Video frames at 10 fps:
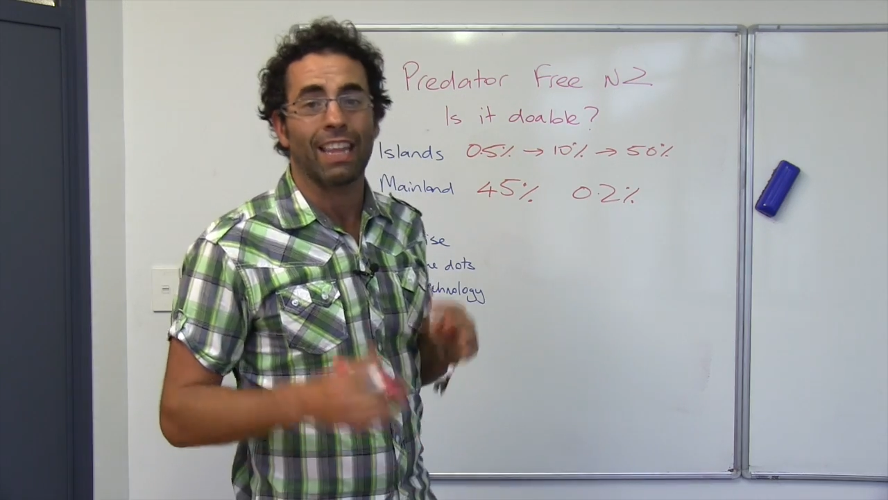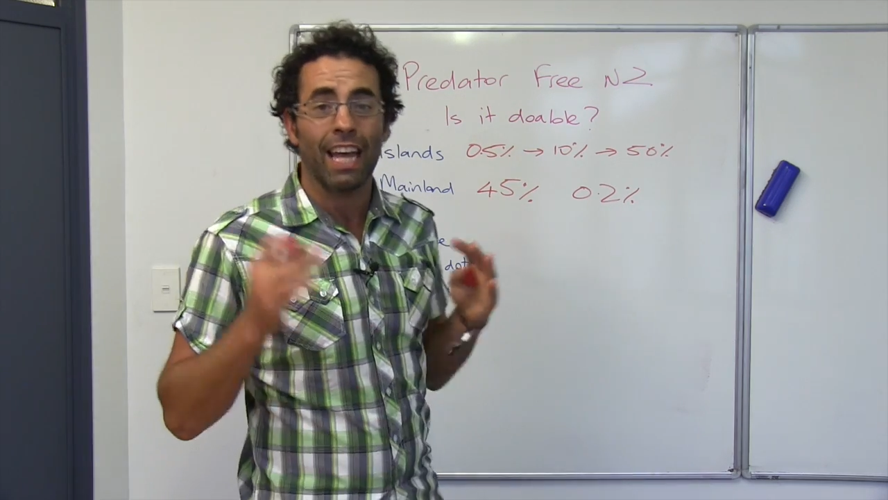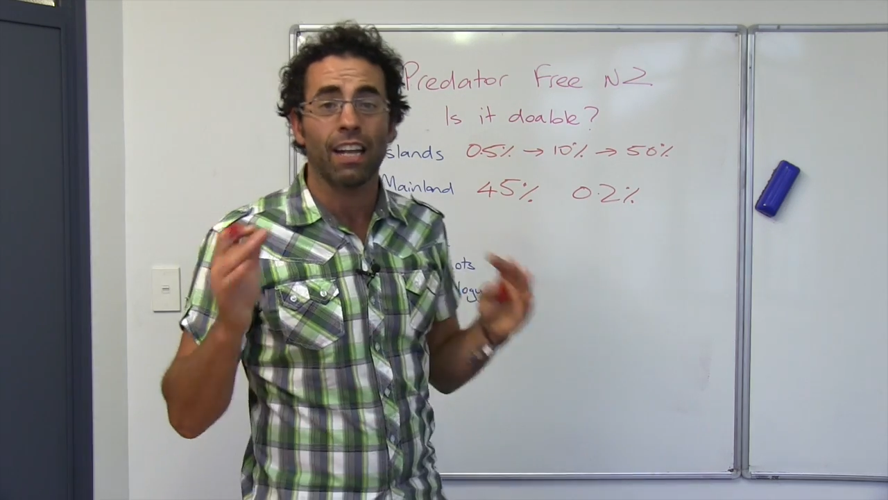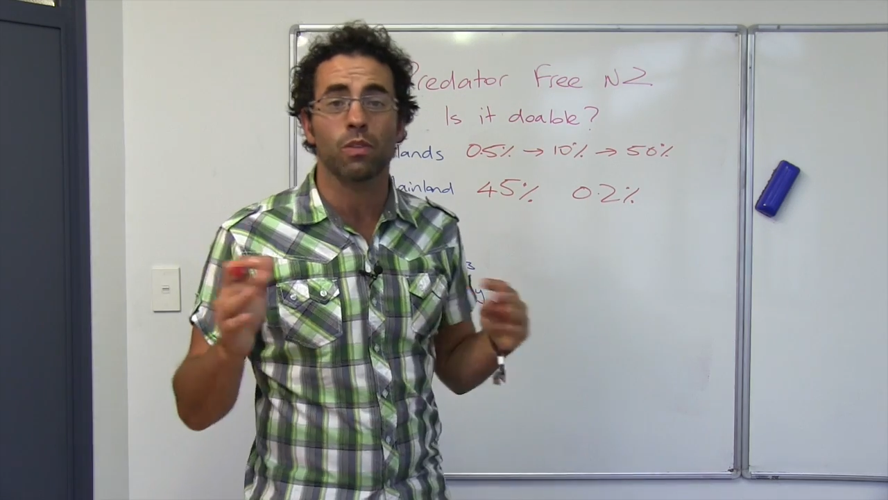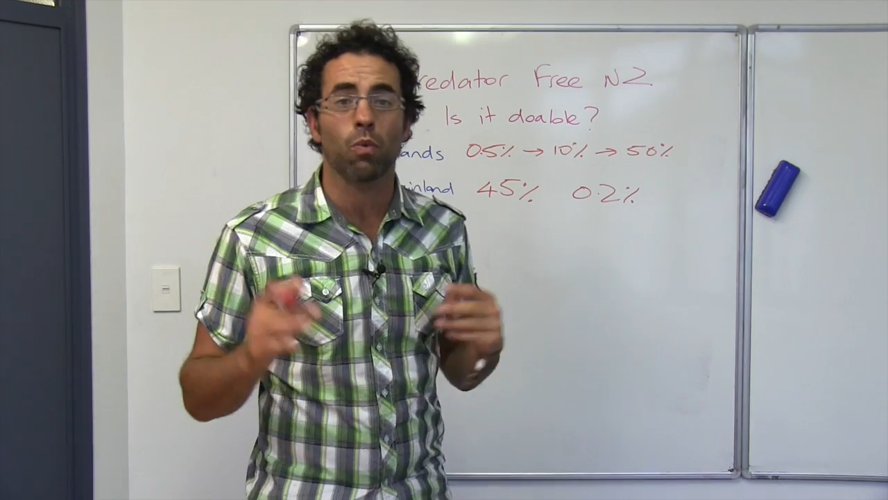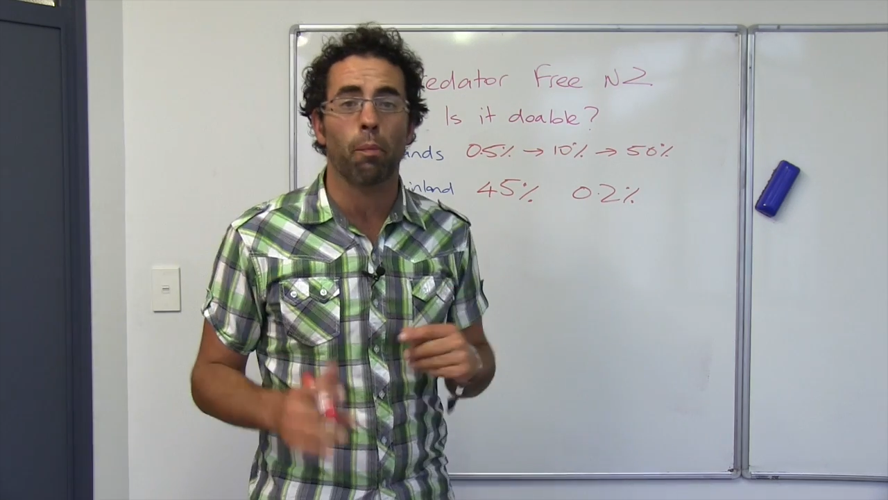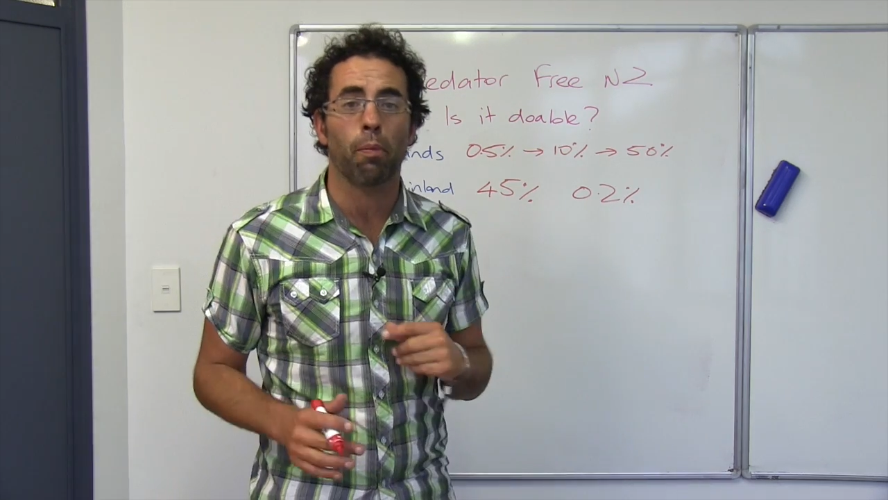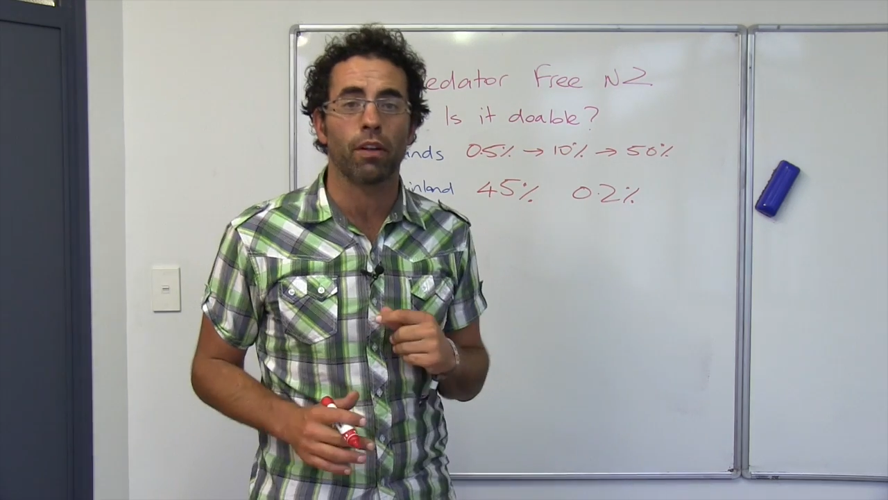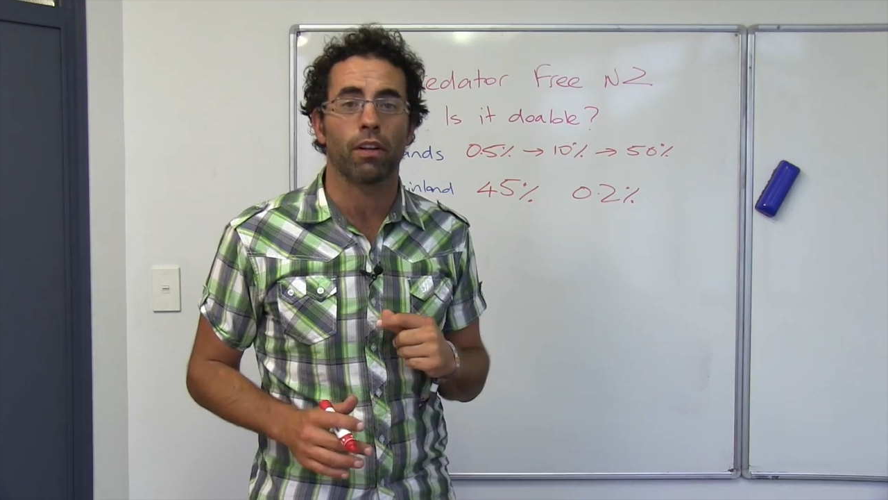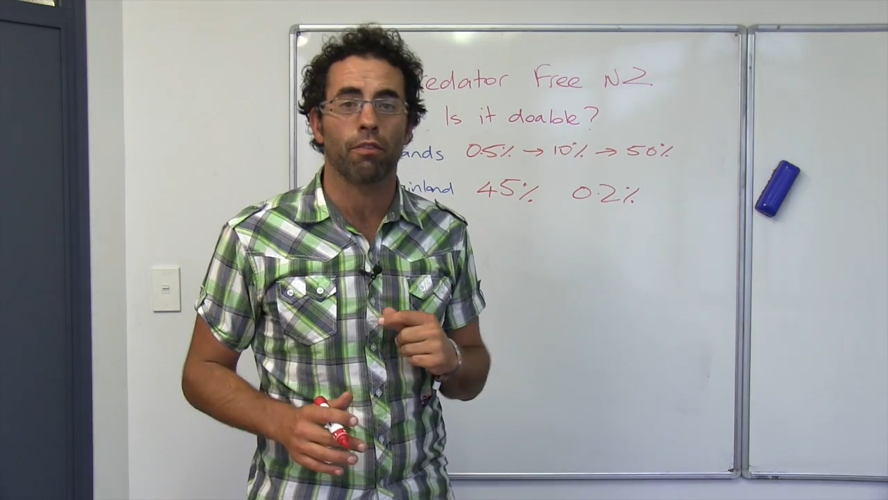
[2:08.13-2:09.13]
and that is what
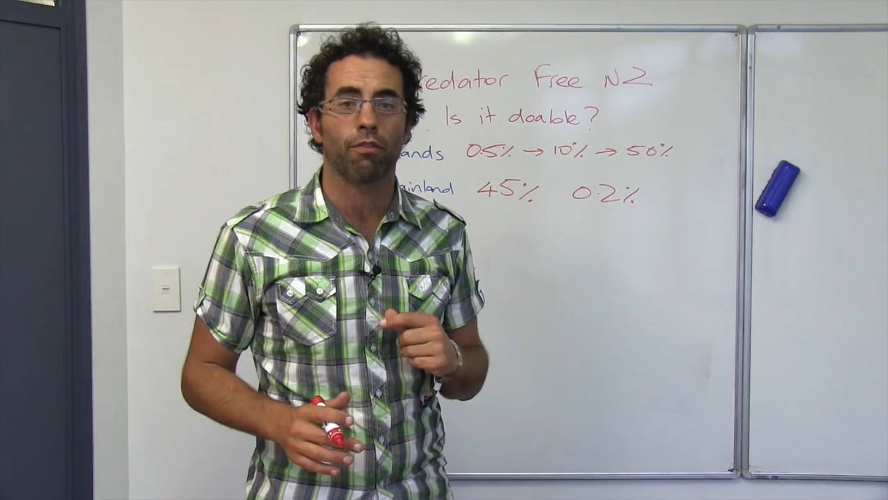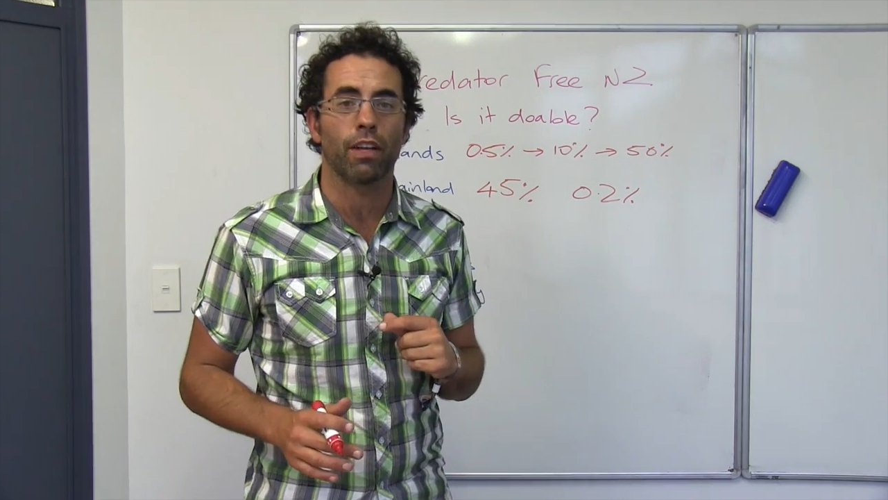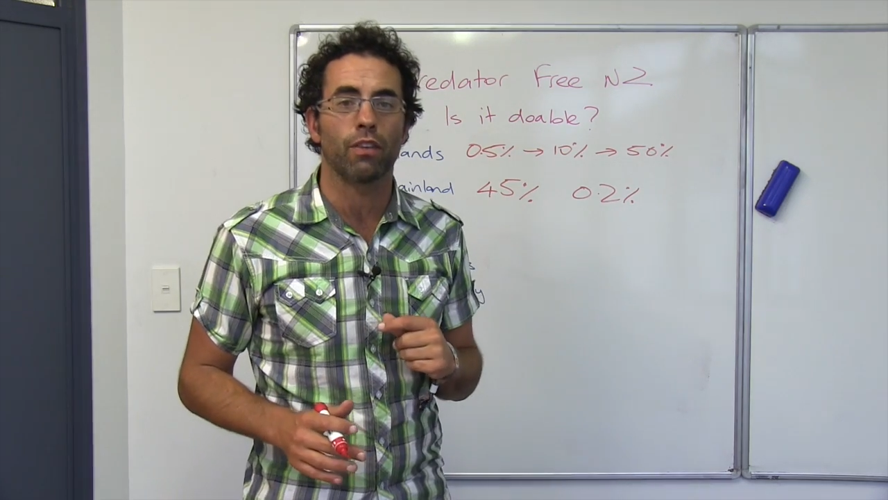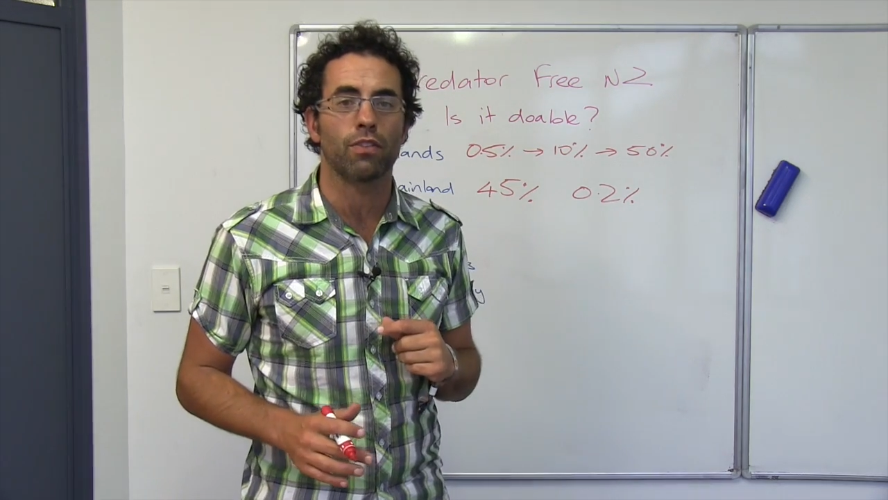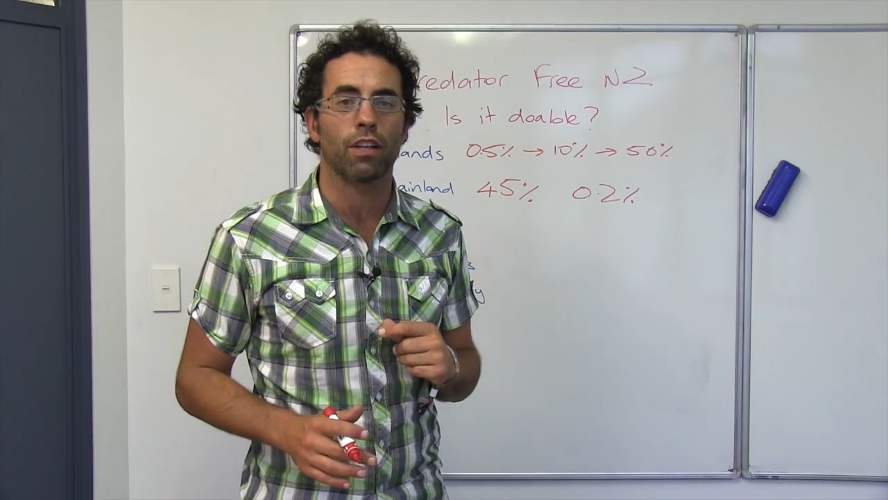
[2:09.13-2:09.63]
Predator Free New